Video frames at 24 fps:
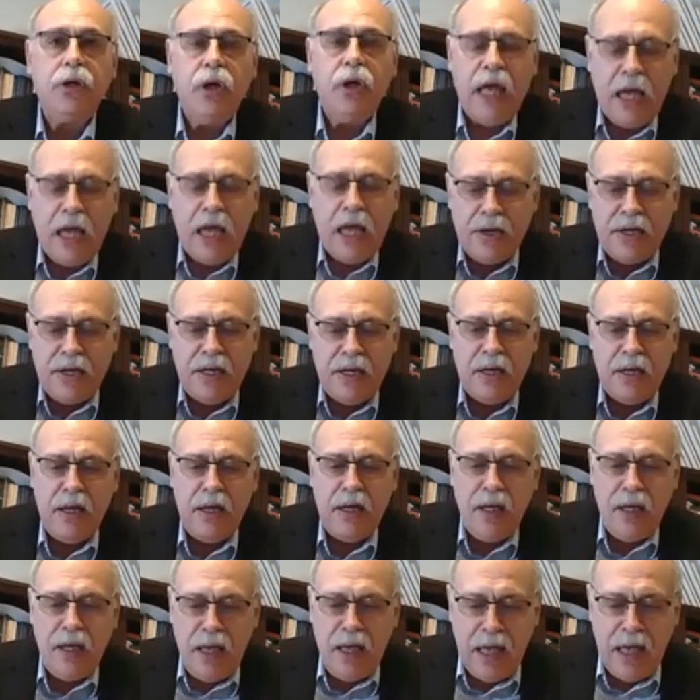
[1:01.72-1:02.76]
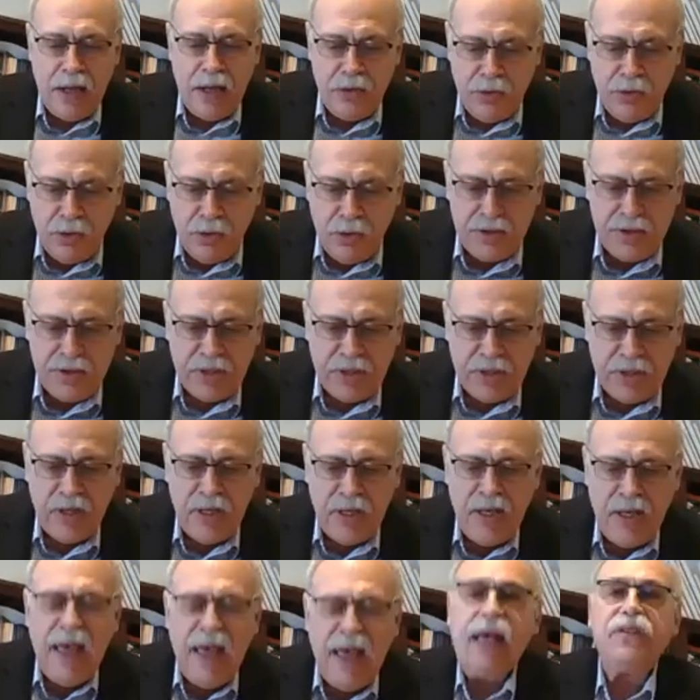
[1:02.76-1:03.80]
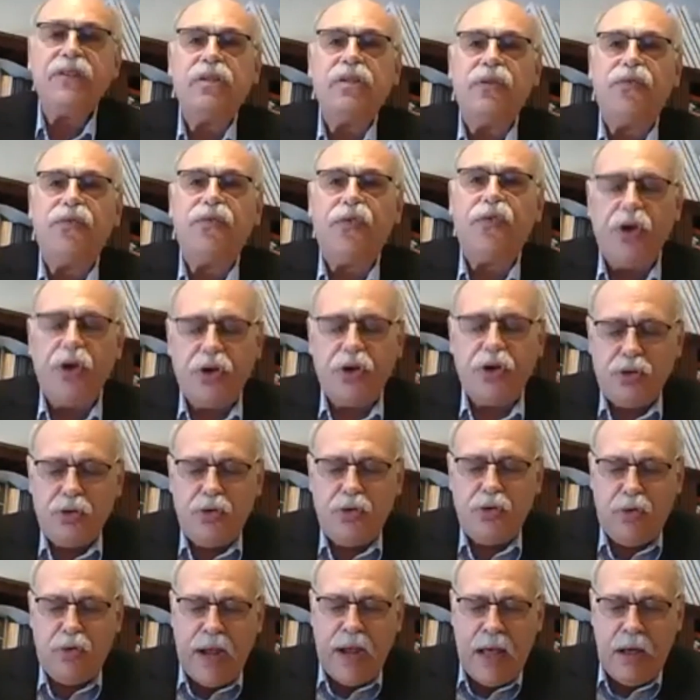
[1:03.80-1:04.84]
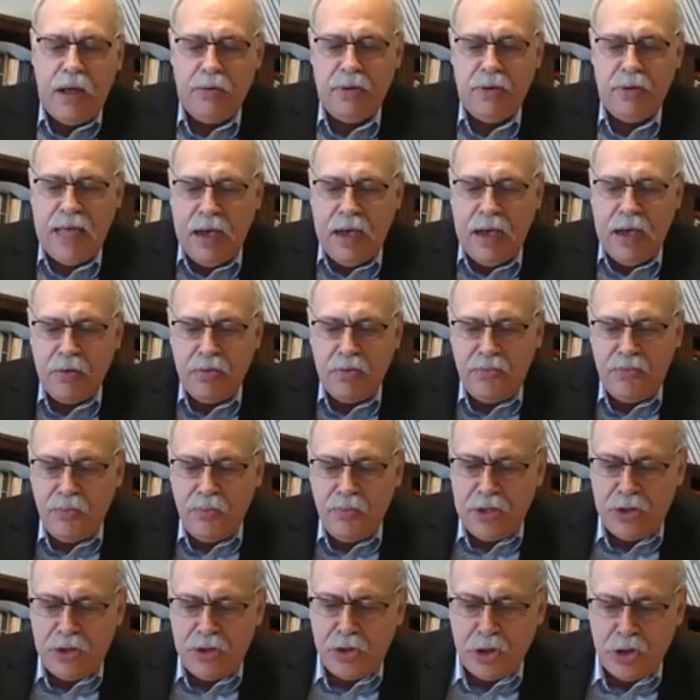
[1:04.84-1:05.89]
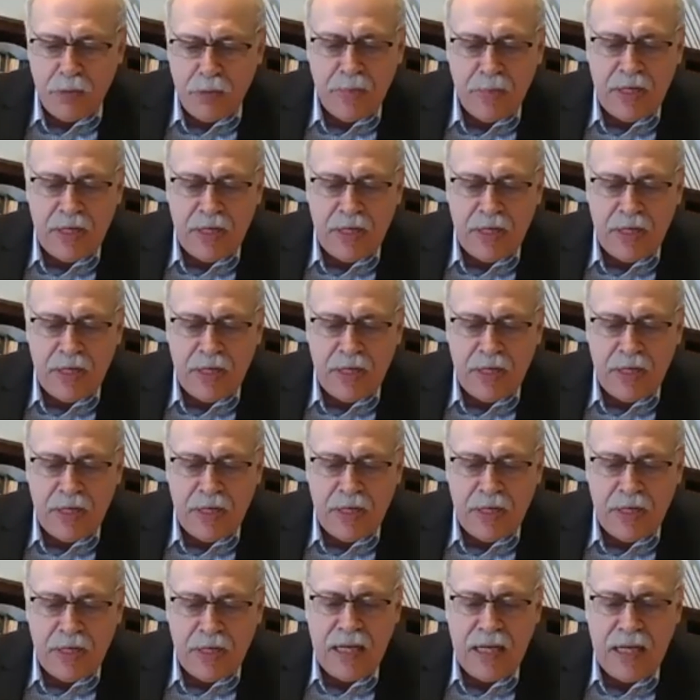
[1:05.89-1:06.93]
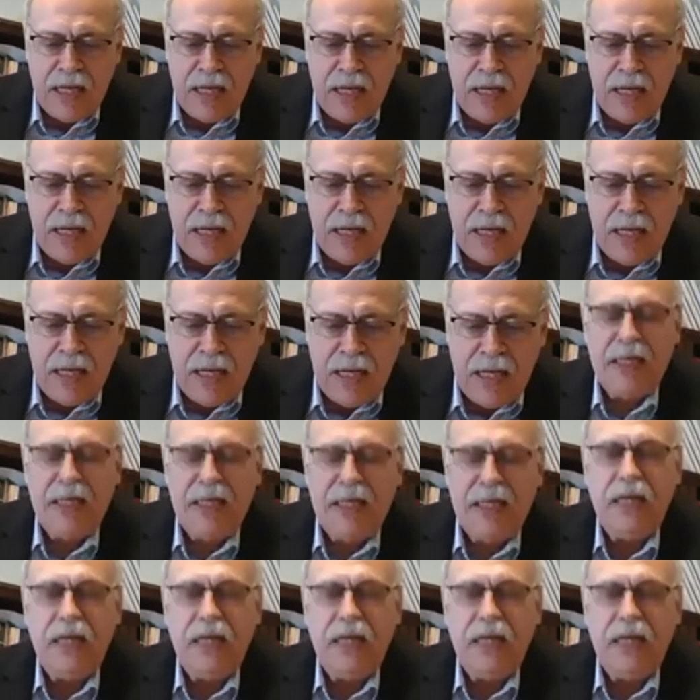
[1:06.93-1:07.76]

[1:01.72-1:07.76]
Herder, and Goethe, as the fertile ground out of which German idealism